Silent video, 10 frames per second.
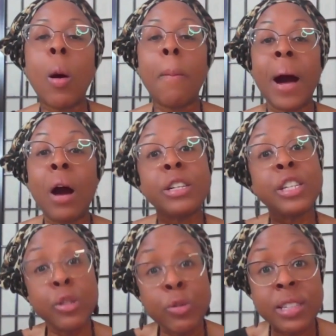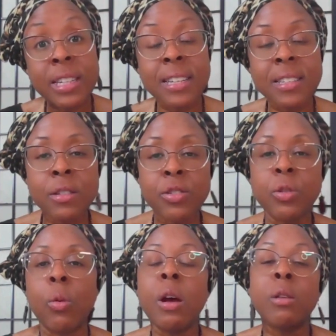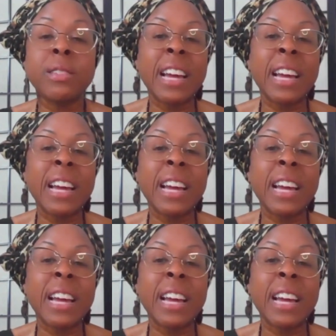about using essential oils,